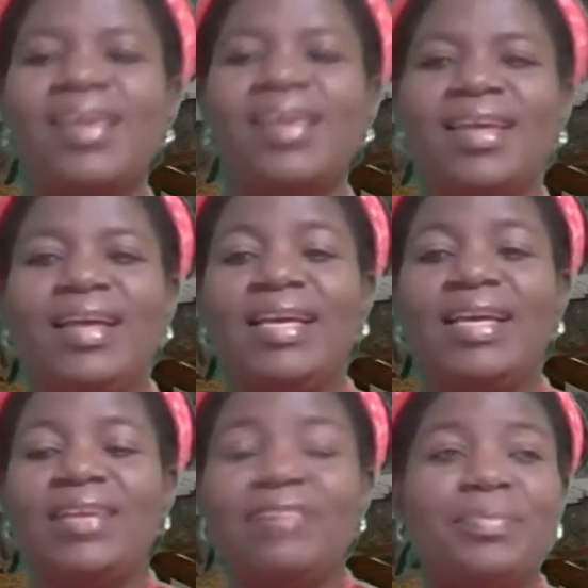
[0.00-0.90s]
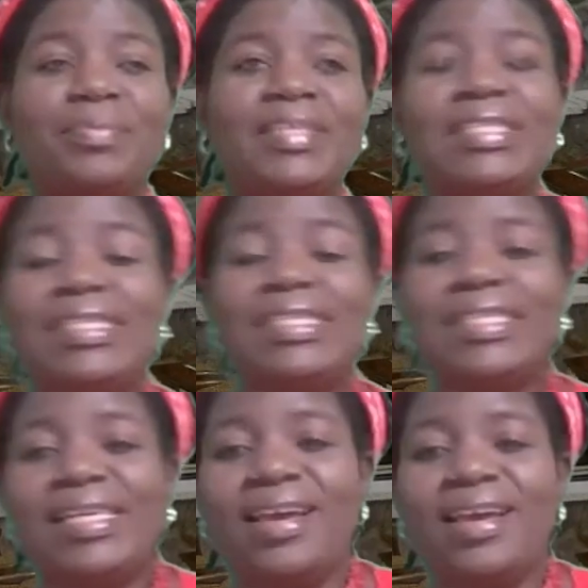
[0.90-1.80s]
Hello, everybody.
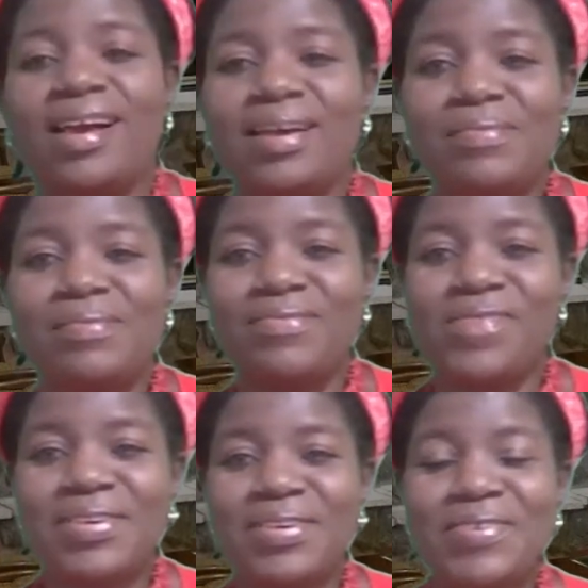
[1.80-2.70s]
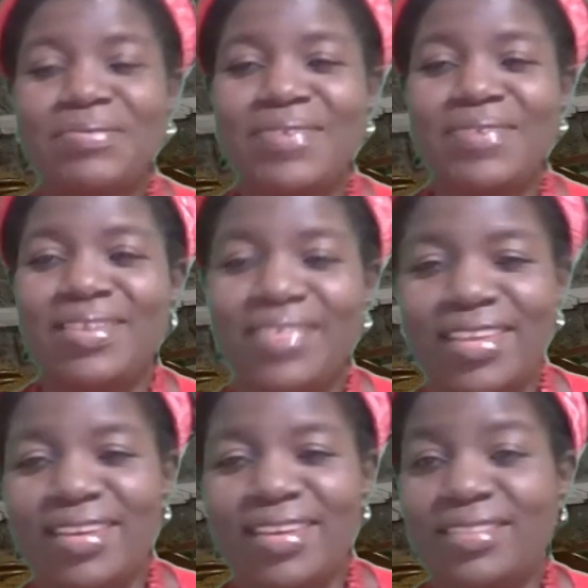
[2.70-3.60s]
Welcome to another
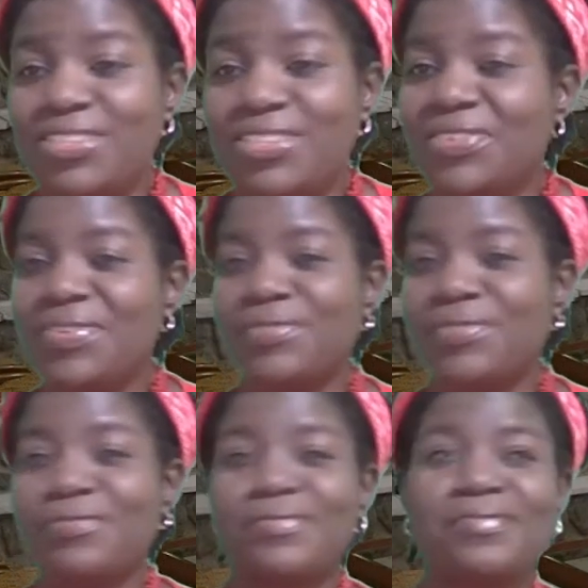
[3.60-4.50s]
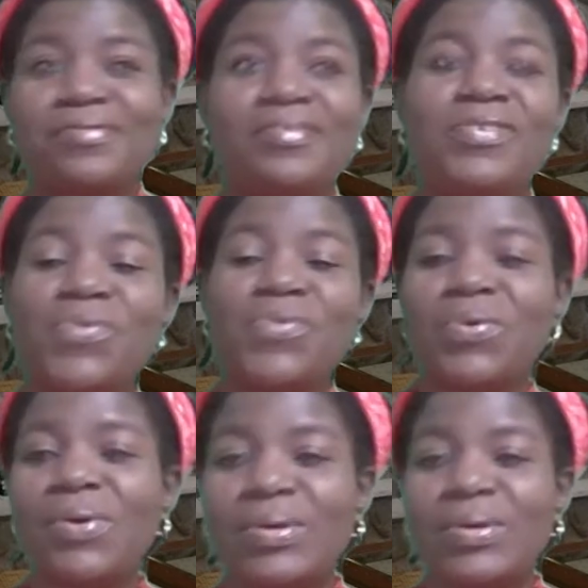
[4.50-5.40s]
edition of No
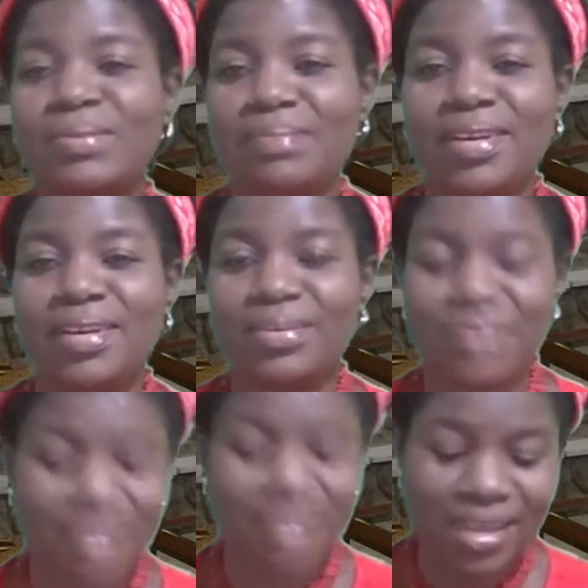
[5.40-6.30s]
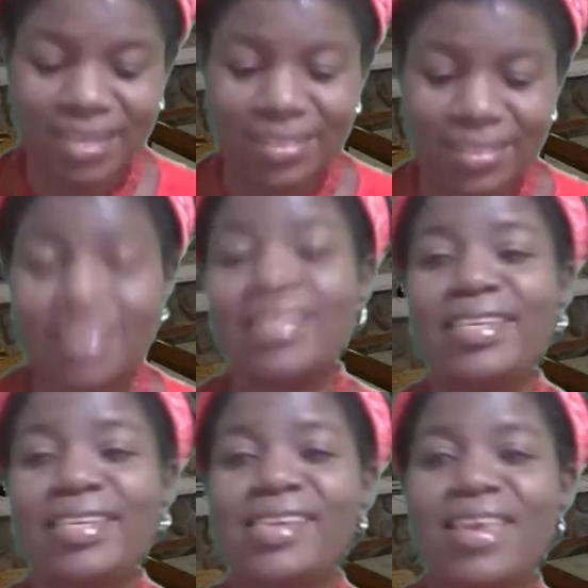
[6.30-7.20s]
Hold Barred with IT.
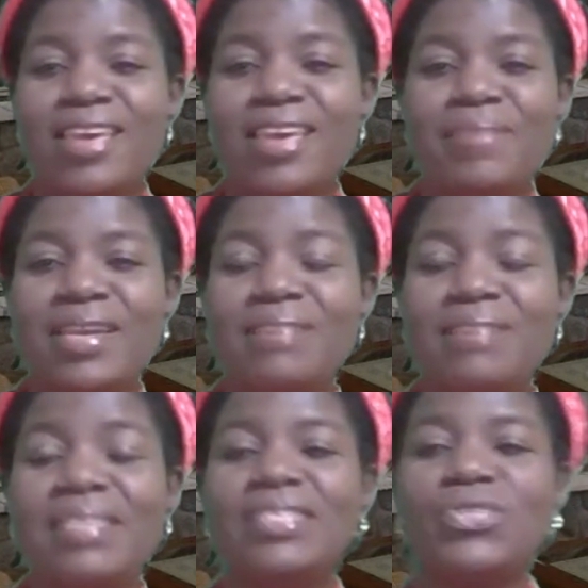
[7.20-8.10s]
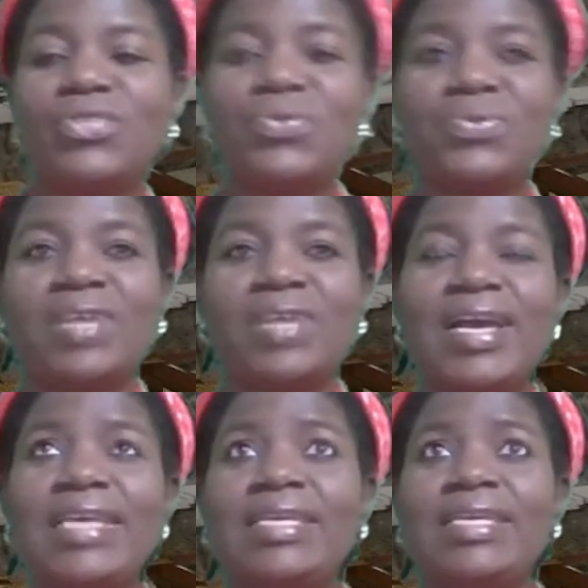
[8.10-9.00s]
My name is Itino.
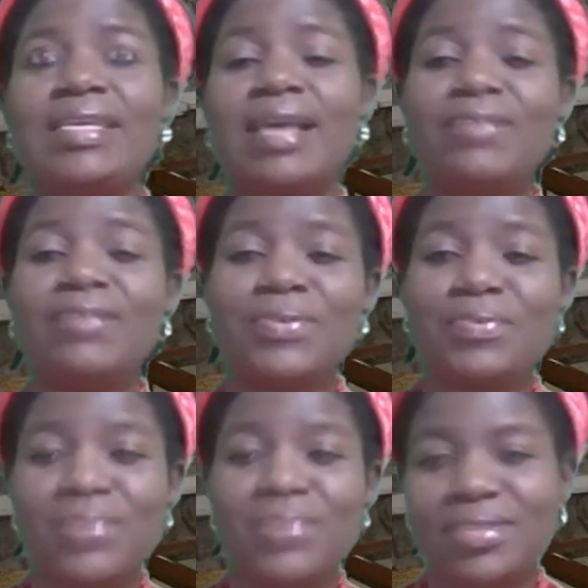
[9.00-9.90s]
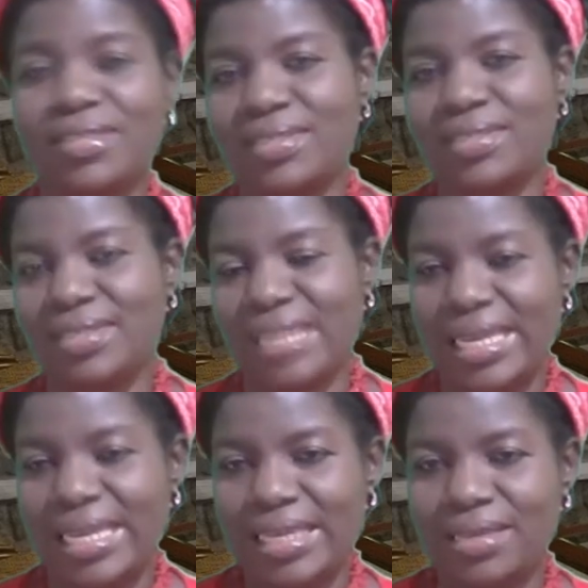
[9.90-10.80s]
I have to come on today
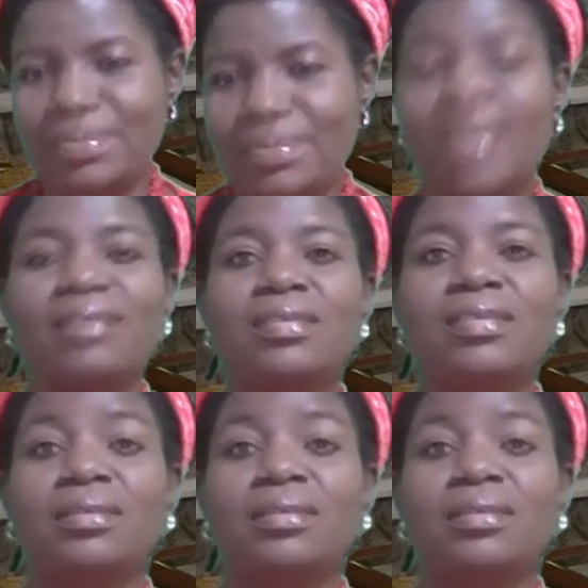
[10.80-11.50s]
because of